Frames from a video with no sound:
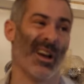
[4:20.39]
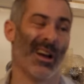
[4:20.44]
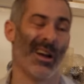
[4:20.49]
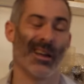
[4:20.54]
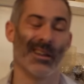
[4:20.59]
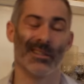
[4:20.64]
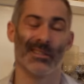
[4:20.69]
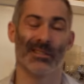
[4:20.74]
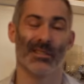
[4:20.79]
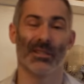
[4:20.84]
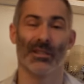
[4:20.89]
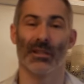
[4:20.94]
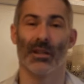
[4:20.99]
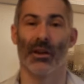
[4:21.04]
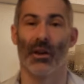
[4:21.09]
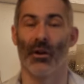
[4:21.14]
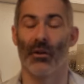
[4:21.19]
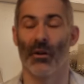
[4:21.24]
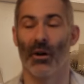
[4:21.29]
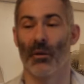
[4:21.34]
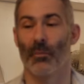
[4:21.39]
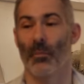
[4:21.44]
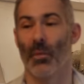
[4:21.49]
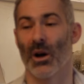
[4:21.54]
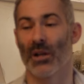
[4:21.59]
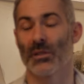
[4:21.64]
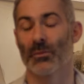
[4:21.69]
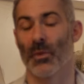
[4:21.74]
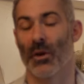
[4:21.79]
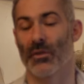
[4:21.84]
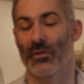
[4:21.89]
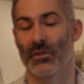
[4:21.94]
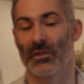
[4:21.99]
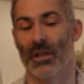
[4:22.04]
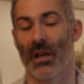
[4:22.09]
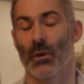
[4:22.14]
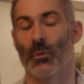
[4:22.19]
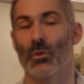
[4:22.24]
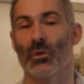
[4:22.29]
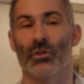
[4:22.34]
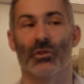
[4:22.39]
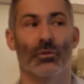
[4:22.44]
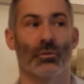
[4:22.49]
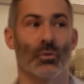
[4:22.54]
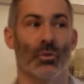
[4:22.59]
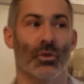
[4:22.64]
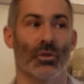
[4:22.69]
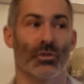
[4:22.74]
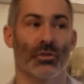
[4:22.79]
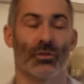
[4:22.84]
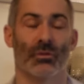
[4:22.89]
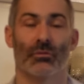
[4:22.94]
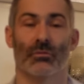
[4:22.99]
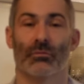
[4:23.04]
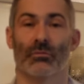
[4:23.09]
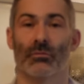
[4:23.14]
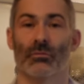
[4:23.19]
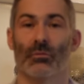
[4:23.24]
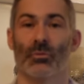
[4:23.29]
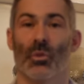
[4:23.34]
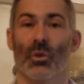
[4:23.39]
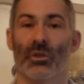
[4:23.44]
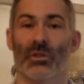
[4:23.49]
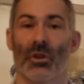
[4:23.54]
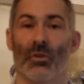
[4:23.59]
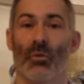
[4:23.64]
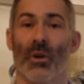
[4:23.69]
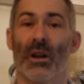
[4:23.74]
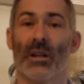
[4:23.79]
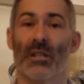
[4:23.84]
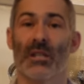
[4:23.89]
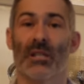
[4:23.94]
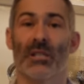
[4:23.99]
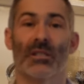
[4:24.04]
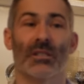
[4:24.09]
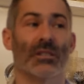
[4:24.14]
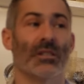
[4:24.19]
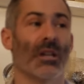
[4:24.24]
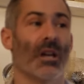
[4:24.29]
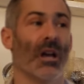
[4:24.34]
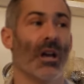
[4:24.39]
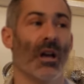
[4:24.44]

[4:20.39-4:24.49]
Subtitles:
And my experience there was horrendous.